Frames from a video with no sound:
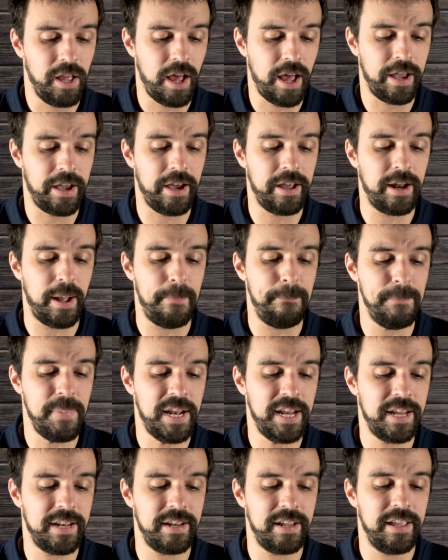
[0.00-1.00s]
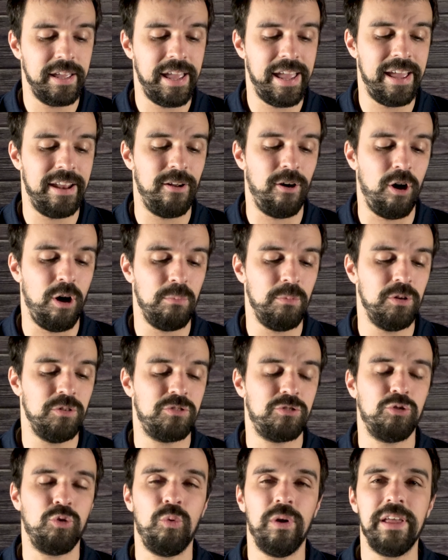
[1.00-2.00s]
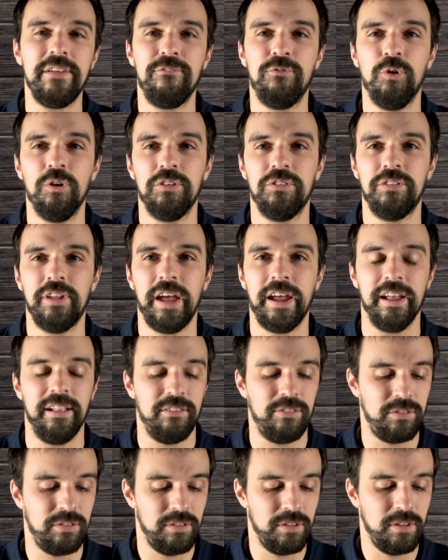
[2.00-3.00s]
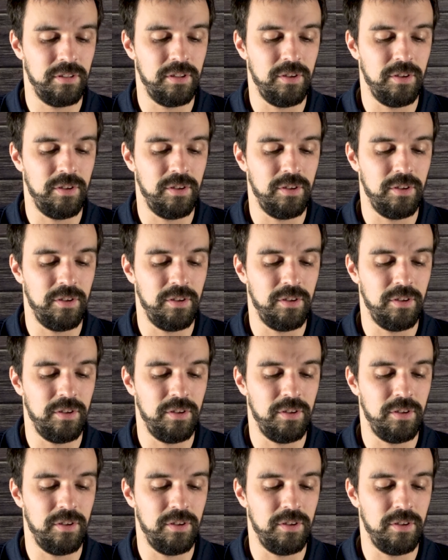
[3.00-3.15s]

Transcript: I got a minute and almost 24 seconds.